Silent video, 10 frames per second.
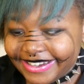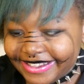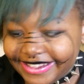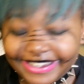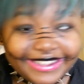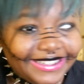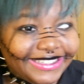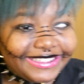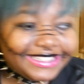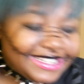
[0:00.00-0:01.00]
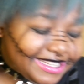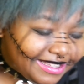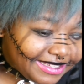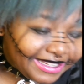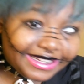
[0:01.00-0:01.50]
like,
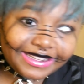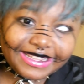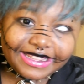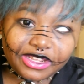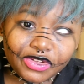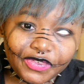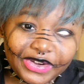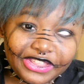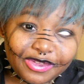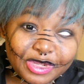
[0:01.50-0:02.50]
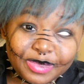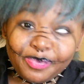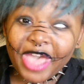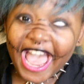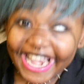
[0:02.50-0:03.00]
you have one of the most
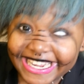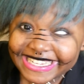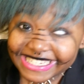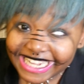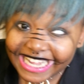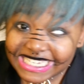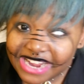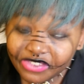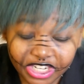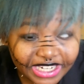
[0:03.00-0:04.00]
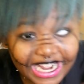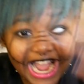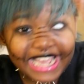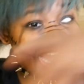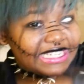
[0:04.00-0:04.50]
pettiest gods ever, and
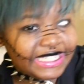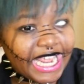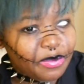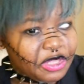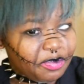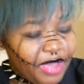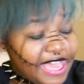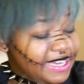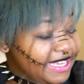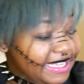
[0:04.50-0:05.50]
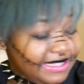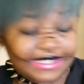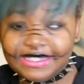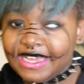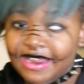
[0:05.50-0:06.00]
I stand with the
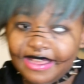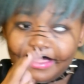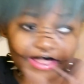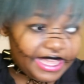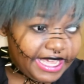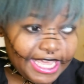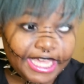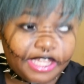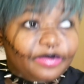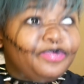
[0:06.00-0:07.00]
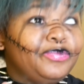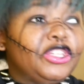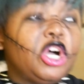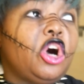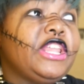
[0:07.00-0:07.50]
pettiness. Like,
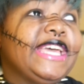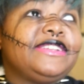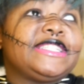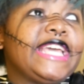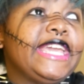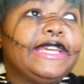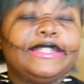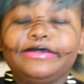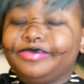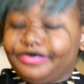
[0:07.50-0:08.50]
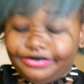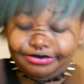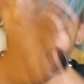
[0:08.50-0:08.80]
all hail Satan.